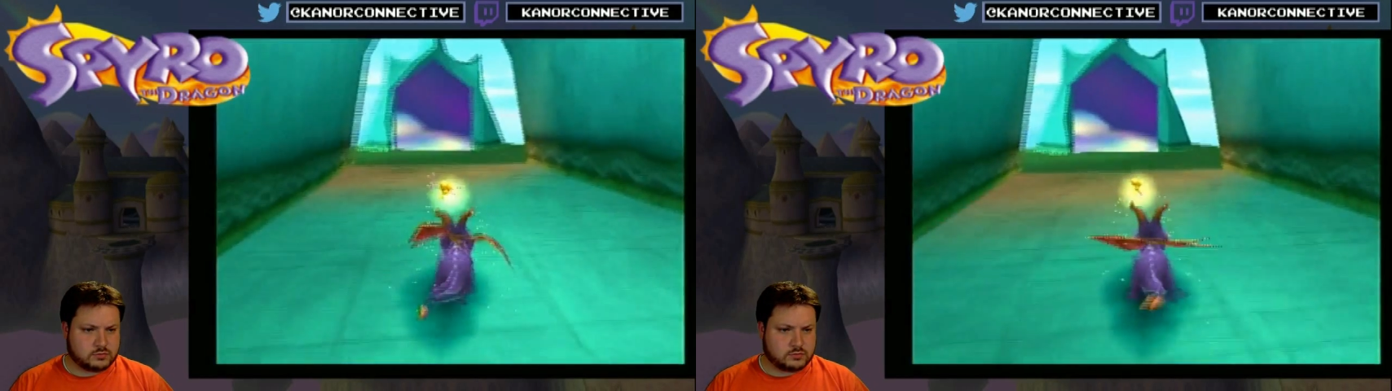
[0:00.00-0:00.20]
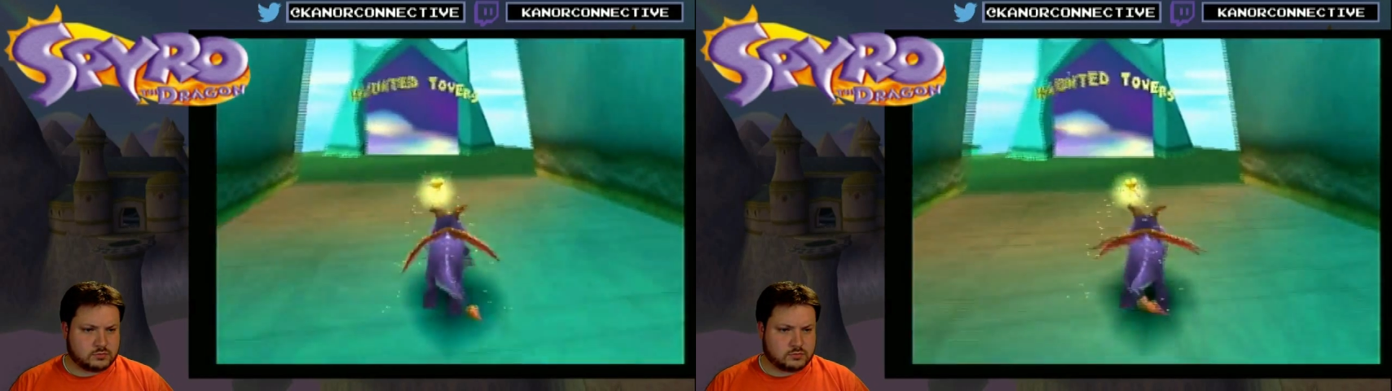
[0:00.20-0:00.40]

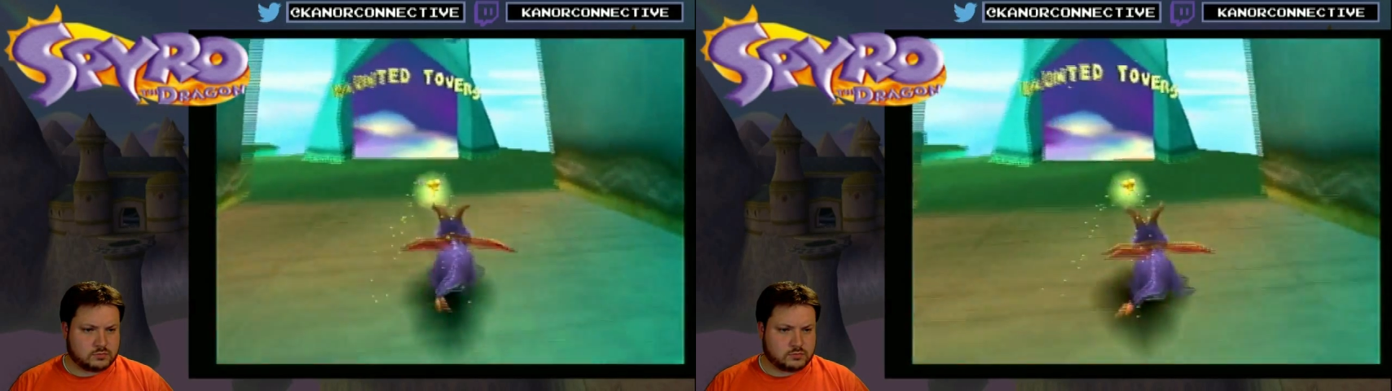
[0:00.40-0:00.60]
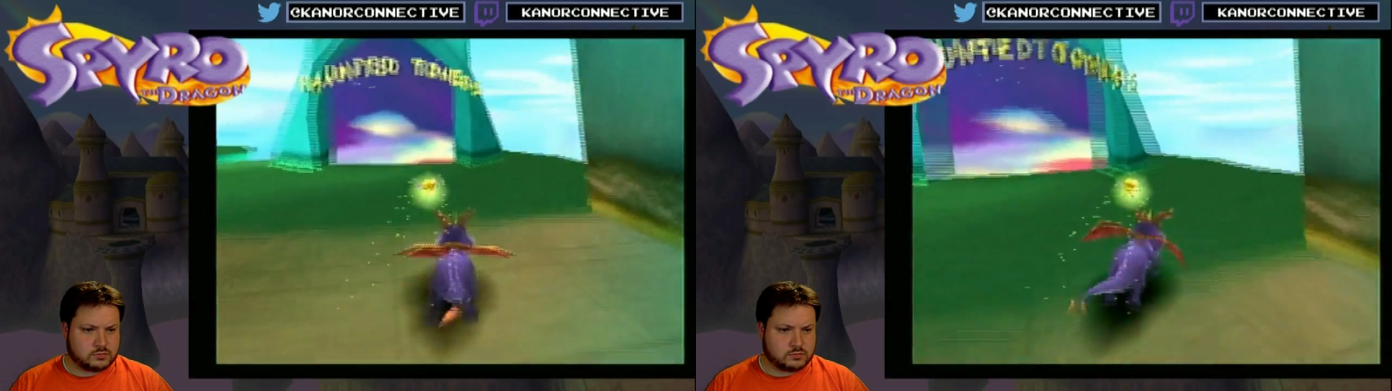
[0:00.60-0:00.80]

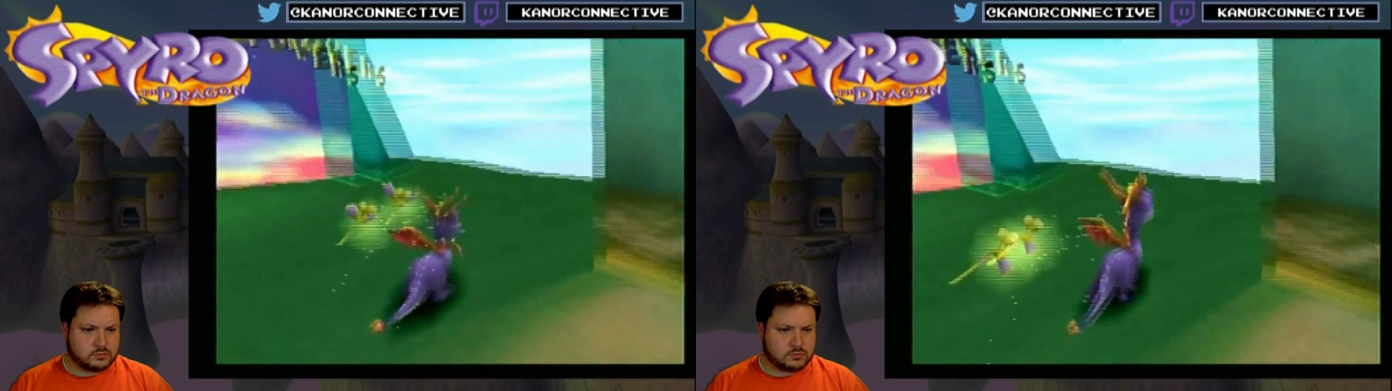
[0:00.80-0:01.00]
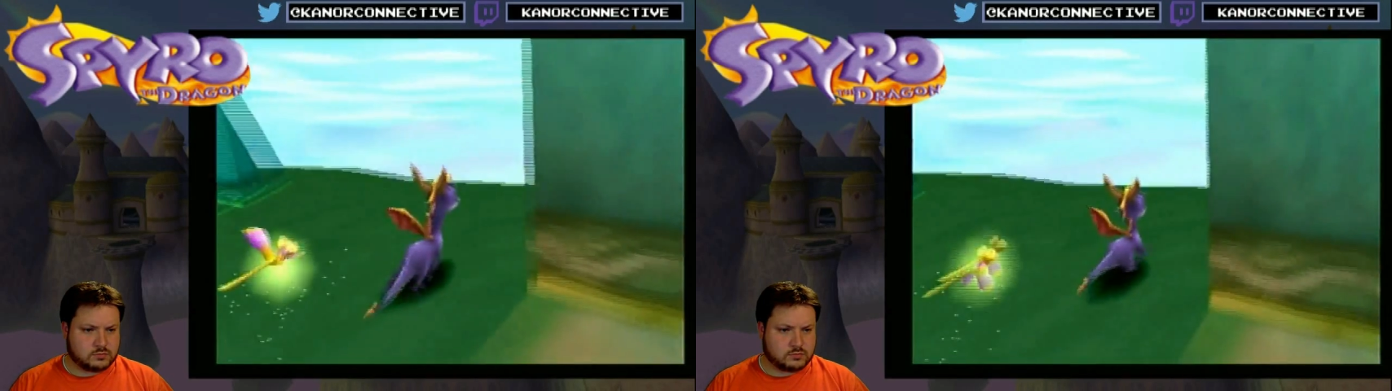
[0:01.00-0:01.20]

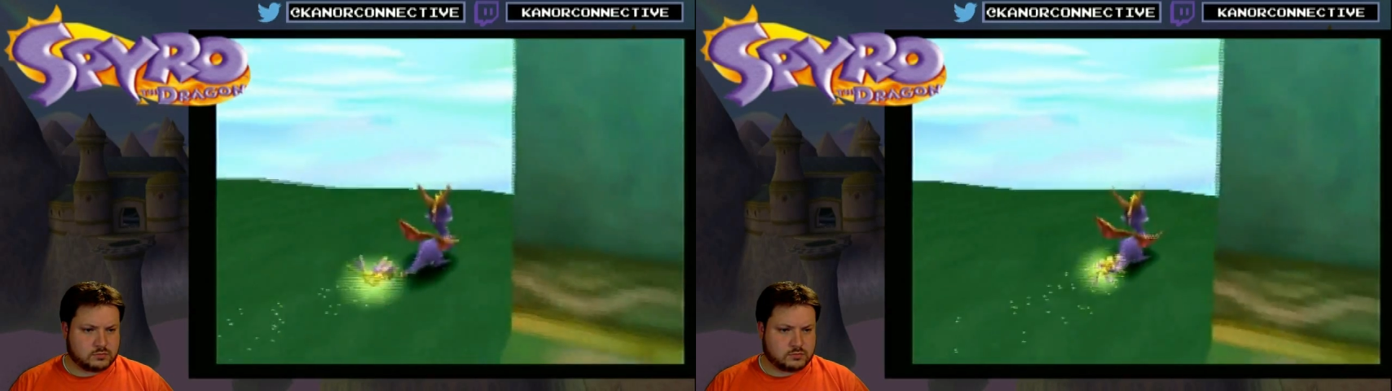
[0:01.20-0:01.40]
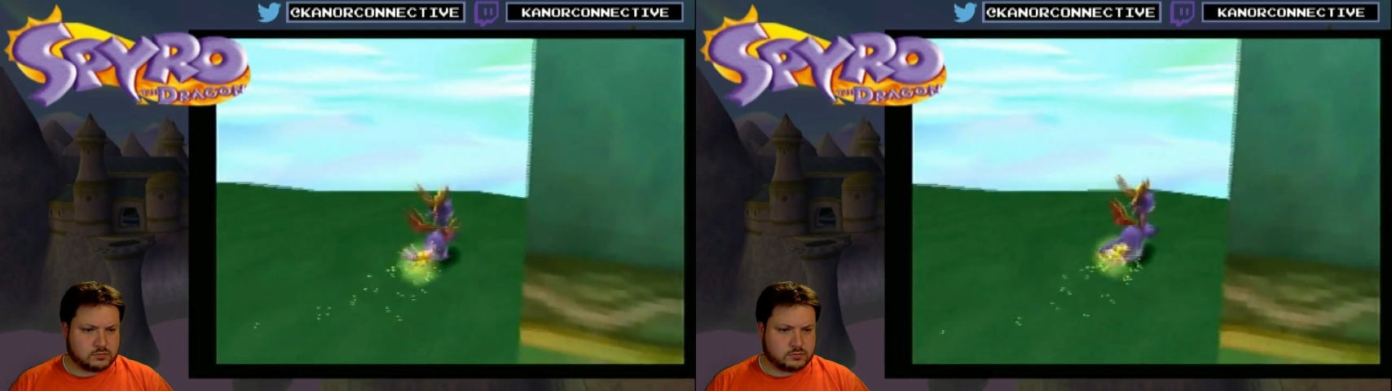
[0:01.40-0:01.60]

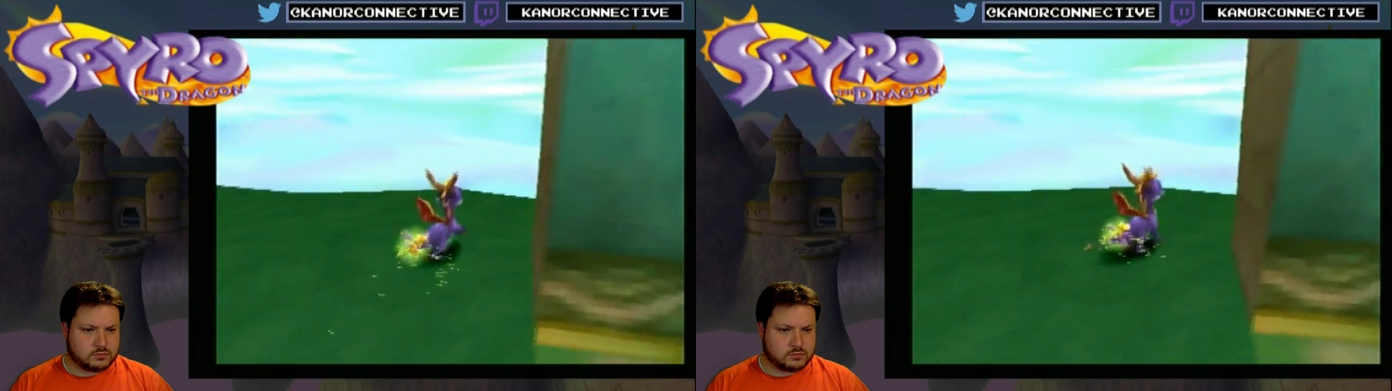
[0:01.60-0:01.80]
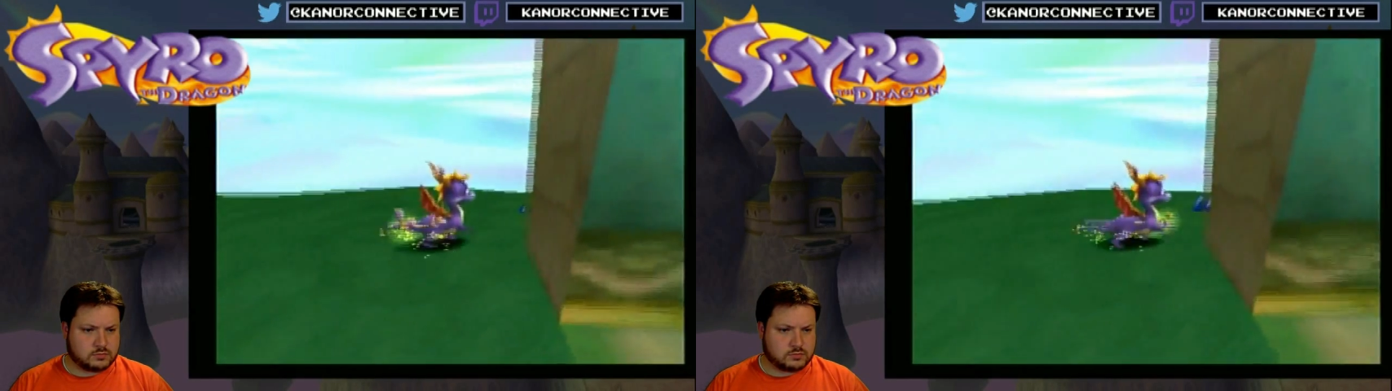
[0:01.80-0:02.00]

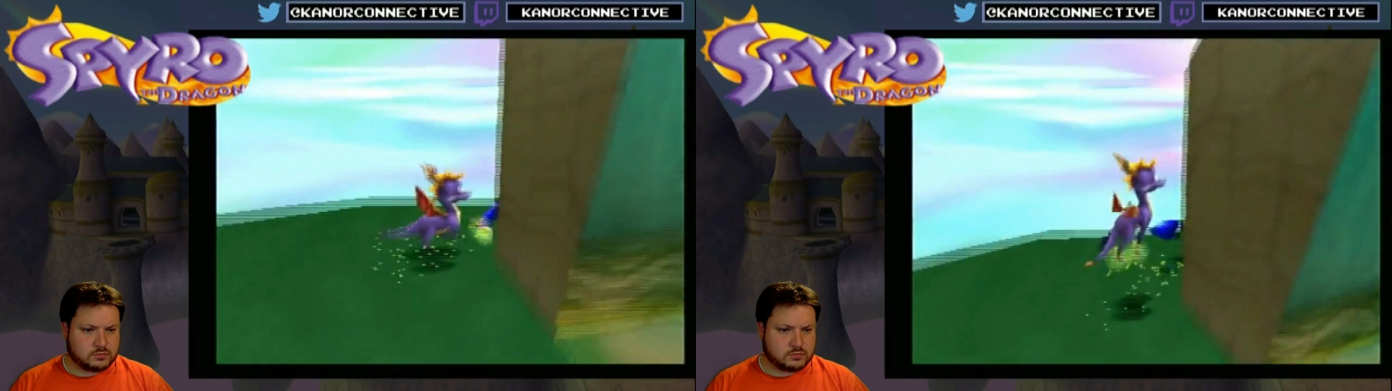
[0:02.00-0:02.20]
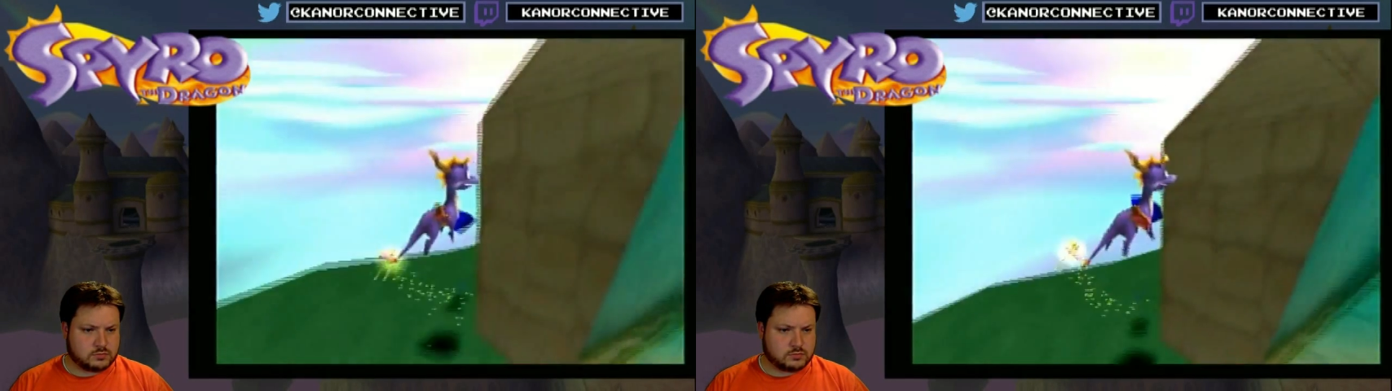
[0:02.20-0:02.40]

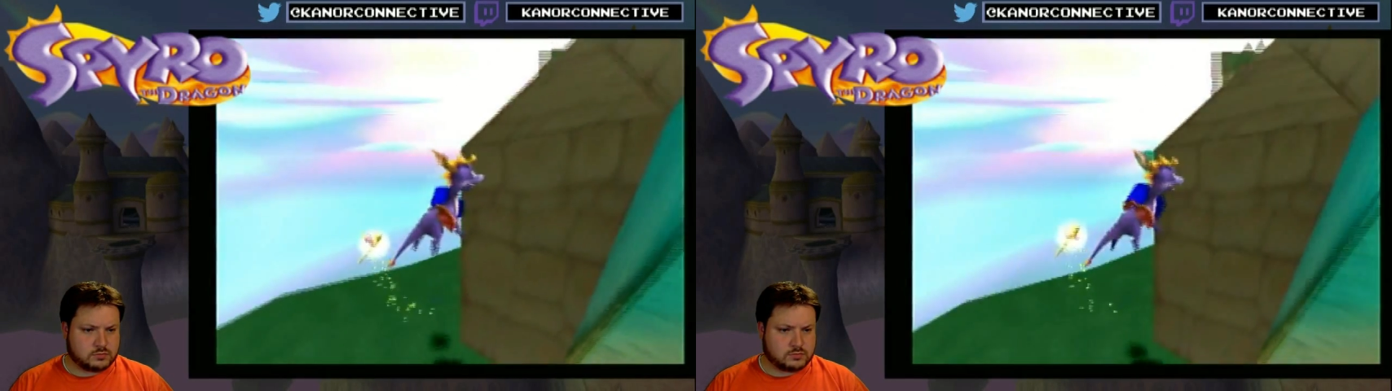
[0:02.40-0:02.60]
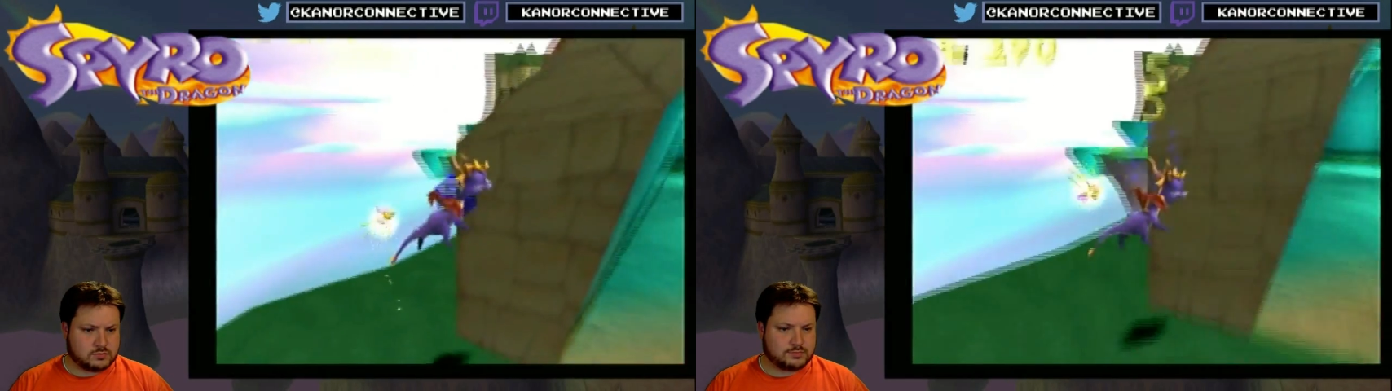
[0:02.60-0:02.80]

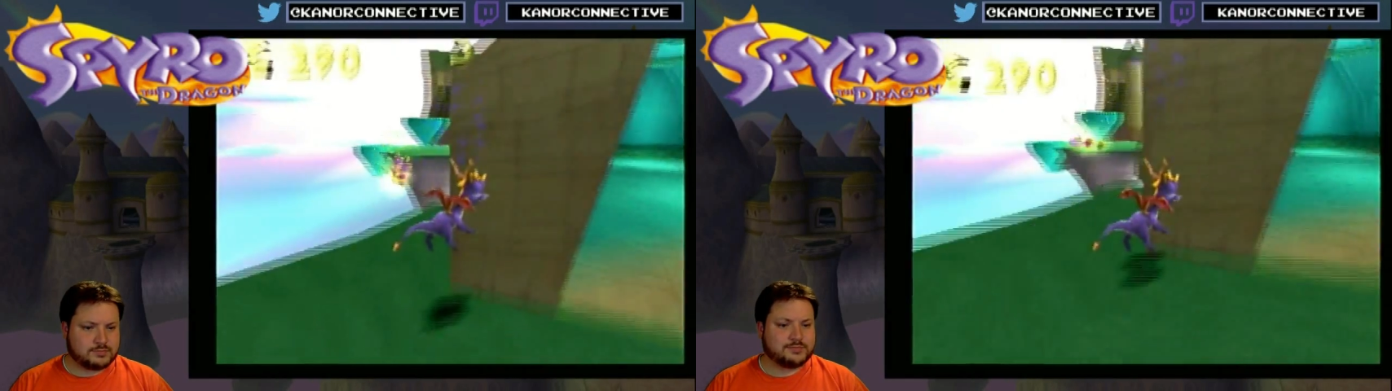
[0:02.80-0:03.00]
Nobody speaks.